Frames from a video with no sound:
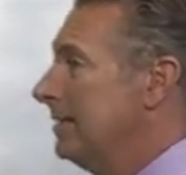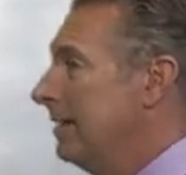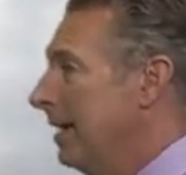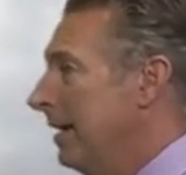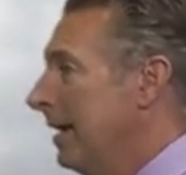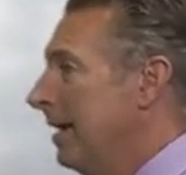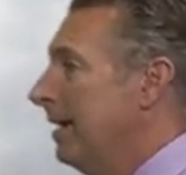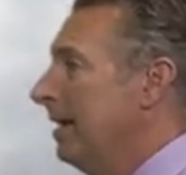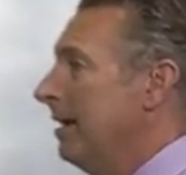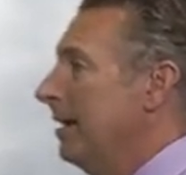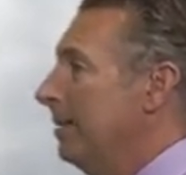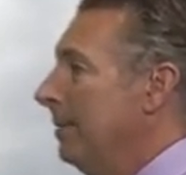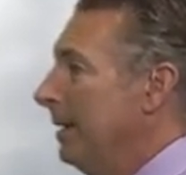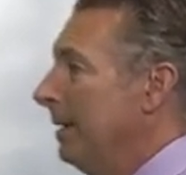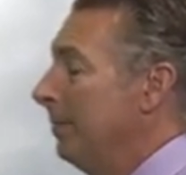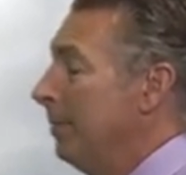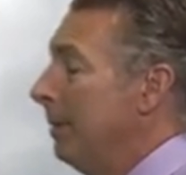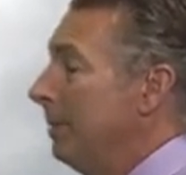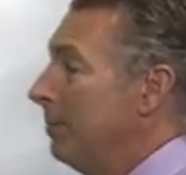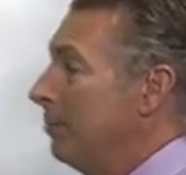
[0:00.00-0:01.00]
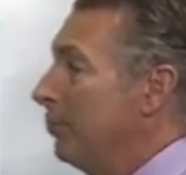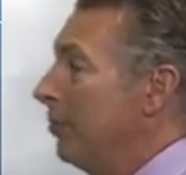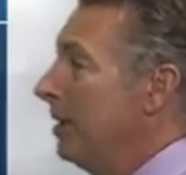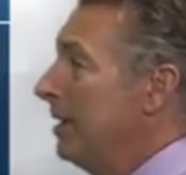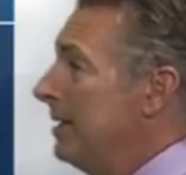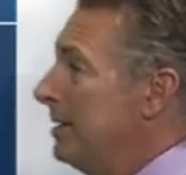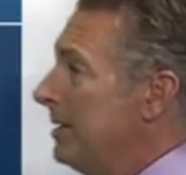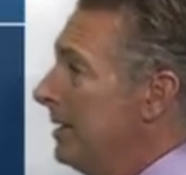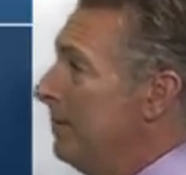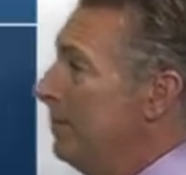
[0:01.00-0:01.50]
Today, it'll be a bit
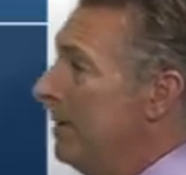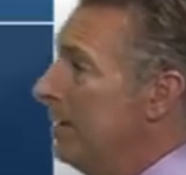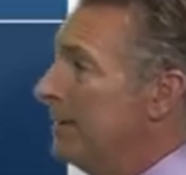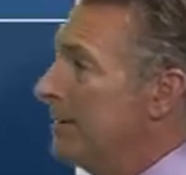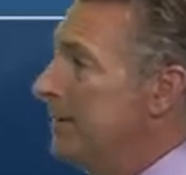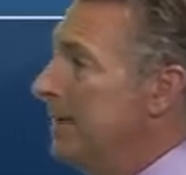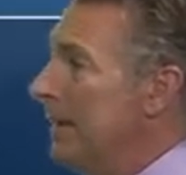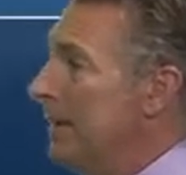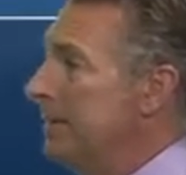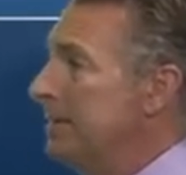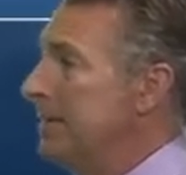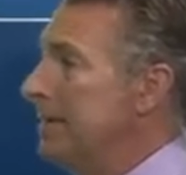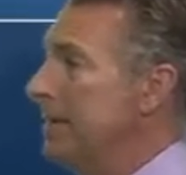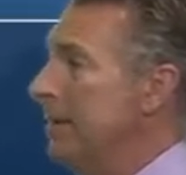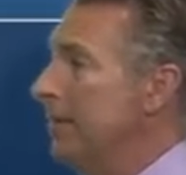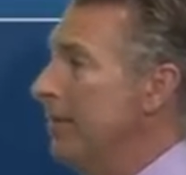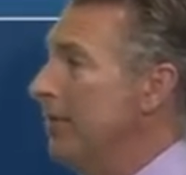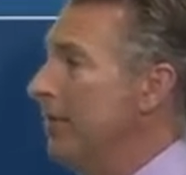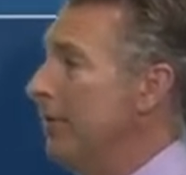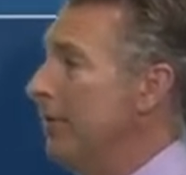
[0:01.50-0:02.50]
breezy, winds gusting near